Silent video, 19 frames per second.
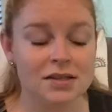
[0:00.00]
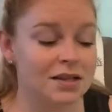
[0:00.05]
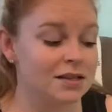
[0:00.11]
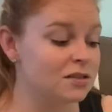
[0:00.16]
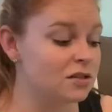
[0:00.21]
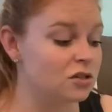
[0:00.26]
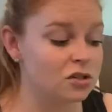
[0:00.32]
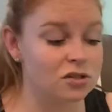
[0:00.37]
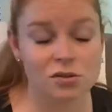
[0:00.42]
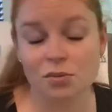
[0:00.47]
These
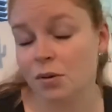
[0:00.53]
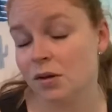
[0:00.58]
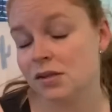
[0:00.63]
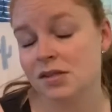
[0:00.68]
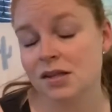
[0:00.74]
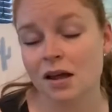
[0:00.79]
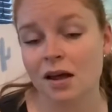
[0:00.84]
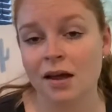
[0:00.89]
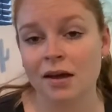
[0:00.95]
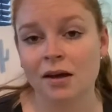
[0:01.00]
are just the ones
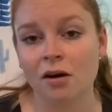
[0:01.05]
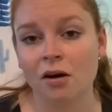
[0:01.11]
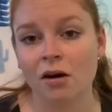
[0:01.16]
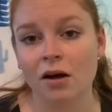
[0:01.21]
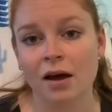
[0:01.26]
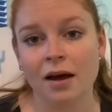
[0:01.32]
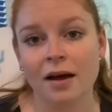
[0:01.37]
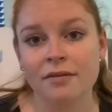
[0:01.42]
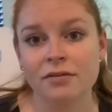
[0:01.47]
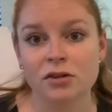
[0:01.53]
that I
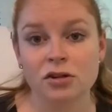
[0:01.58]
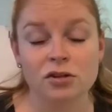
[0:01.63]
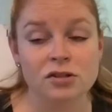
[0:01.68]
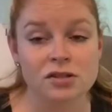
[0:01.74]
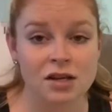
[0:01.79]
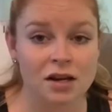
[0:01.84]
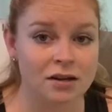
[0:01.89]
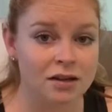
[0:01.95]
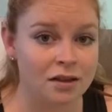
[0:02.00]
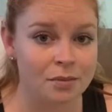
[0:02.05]
got. I haven't
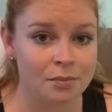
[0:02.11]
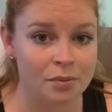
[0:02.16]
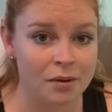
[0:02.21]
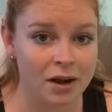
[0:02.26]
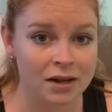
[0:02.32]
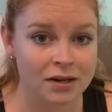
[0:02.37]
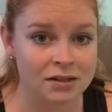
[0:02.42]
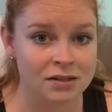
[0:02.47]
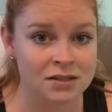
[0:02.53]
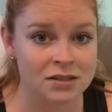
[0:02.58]
used any other
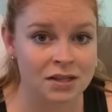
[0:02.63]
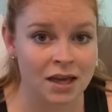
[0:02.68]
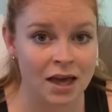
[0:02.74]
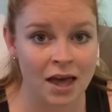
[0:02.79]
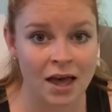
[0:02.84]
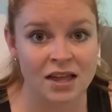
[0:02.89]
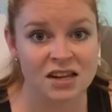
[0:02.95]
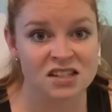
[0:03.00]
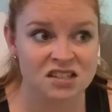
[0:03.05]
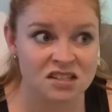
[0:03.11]
brand
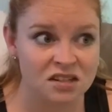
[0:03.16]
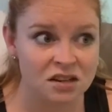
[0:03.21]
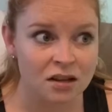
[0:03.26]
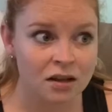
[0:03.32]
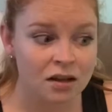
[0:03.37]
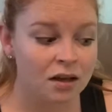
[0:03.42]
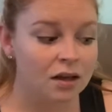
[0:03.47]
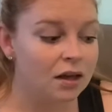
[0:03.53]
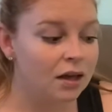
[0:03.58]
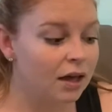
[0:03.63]
yet,
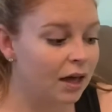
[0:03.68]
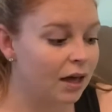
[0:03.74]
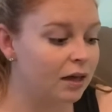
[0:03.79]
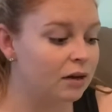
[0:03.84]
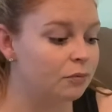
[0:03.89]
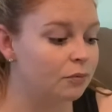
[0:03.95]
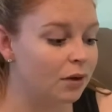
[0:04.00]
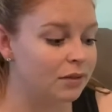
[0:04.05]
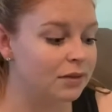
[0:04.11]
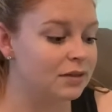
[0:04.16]

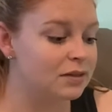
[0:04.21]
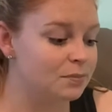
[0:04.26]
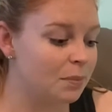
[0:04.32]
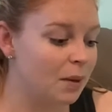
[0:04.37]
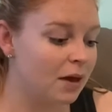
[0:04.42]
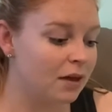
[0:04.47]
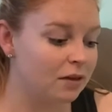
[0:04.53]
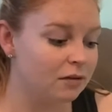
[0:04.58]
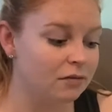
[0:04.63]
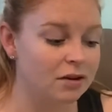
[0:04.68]
and when this
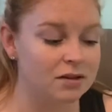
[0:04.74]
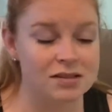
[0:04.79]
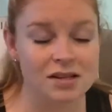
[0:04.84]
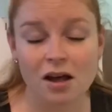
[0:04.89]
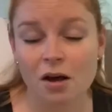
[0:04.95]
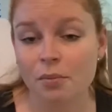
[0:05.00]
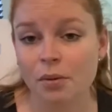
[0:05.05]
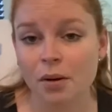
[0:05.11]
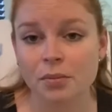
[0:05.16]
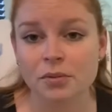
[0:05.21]
packet runs out,
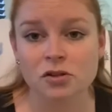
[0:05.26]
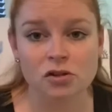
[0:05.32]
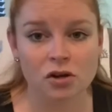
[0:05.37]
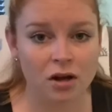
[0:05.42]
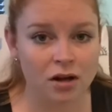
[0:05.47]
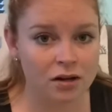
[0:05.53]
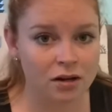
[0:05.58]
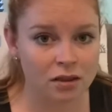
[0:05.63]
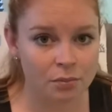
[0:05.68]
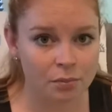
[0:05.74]
I'll probably
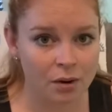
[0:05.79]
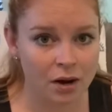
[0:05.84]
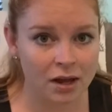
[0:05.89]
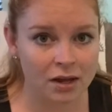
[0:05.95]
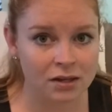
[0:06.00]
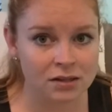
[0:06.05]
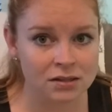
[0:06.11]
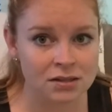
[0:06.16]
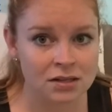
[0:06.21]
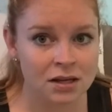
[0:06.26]
try another
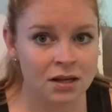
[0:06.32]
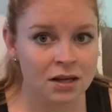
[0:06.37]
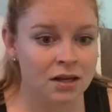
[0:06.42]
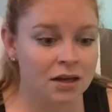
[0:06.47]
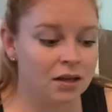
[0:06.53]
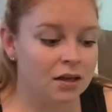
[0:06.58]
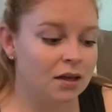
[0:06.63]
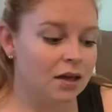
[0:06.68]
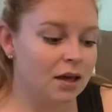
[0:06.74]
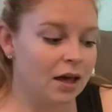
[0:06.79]
brand.
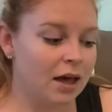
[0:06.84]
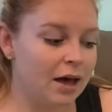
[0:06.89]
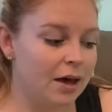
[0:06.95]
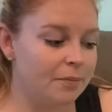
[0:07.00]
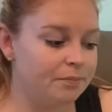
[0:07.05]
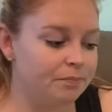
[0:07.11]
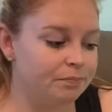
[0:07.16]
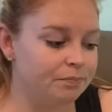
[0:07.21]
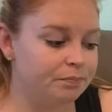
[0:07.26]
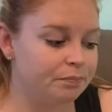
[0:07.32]

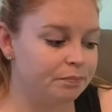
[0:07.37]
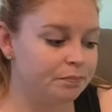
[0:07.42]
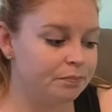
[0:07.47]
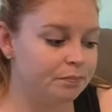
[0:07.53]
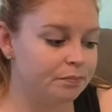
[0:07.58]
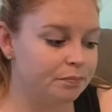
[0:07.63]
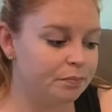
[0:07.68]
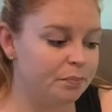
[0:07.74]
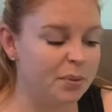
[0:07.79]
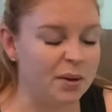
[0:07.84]

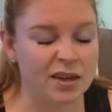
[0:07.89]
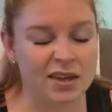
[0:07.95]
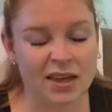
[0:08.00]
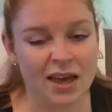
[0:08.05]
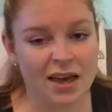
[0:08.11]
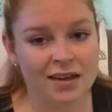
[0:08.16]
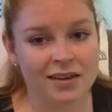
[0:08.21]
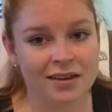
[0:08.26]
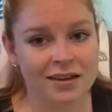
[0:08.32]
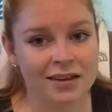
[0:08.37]
But
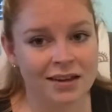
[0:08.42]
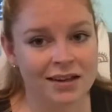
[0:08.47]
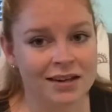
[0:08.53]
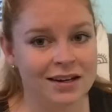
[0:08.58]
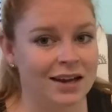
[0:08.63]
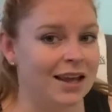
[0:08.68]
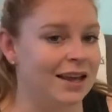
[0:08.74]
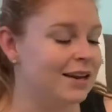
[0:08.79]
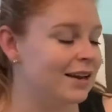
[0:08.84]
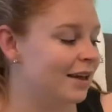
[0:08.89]
yeah, you're gonna
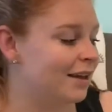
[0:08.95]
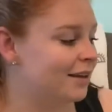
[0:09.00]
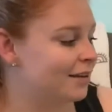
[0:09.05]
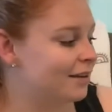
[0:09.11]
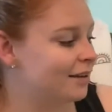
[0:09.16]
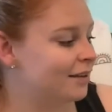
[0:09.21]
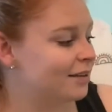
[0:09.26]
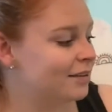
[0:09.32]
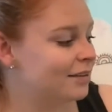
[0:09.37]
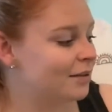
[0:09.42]
need it.
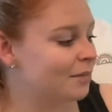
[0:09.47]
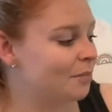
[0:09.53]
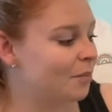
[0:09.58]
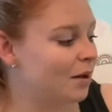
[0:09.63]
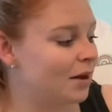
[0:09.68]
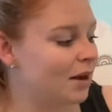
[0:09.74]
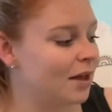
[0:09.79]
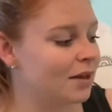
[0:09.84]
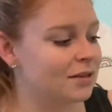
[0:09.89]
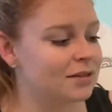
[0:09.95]
My
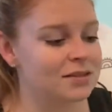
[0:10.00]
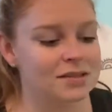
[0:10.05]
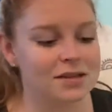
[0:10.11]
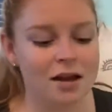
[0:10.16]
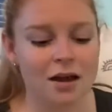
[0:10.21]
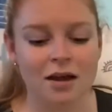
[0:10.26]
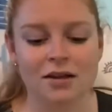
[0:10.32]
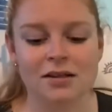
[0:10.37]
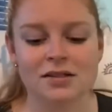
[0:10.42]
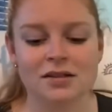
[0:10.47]
next
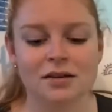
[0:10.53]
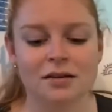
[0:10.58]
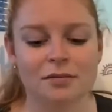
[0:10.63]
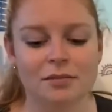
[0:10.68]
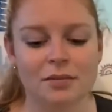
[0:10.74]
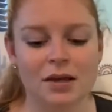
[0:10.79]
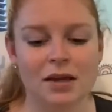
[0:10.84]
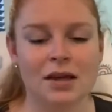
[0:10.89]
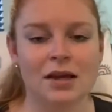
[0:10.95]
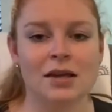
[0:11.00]

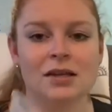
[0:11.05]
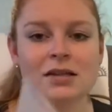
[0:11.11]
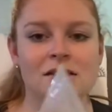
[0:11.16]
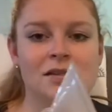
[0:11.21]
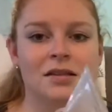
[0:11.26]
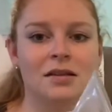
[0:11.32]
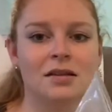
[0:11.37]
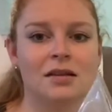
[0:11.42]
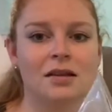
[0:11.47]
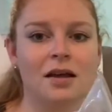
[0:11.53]
item is,
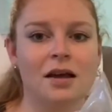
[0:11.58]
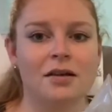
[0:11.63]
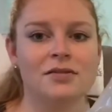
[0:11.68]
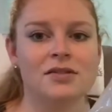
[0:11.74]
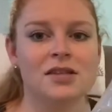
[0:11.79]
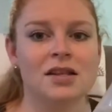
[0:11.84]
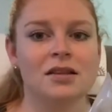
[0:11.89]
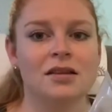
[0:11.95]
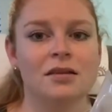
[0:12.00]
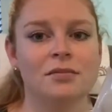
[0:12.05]
I've
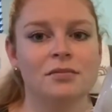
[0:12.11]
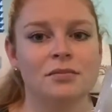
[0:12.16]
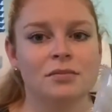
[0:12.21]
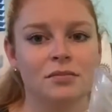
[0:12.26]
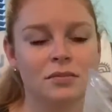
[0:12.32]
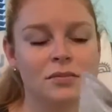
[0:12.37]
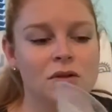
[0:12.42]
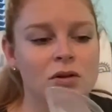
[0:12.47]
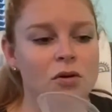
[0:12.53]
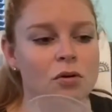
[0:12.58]
seen them
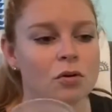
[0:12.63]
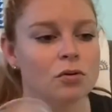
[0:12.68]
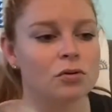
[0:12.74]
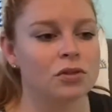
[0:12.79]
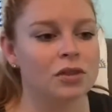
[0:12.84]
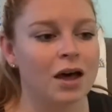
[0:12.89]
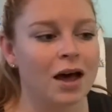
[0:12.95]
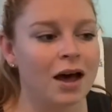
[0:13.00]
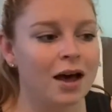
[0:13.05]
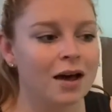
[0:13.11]
called
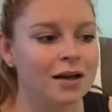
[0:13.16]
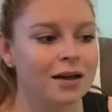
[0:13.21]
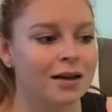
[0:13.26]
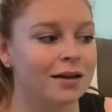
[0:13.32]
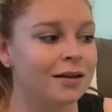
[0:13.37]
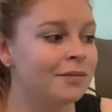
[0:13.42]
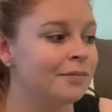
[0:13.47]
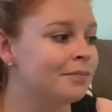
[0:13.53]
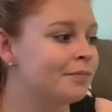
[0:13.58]
the haka.